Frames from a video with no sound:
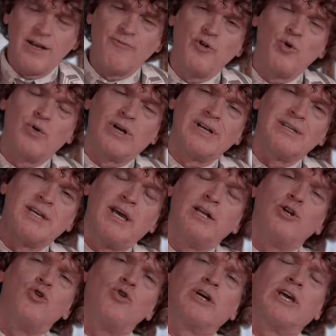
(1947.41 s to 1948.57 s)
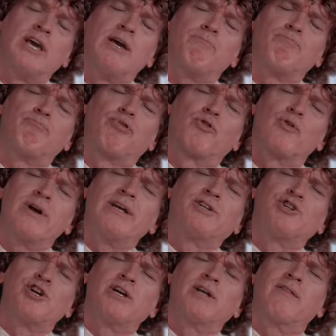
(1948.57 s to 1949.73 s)
if you continue to keep
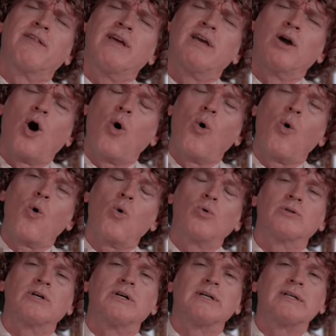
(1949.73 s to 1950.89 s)
preaching the old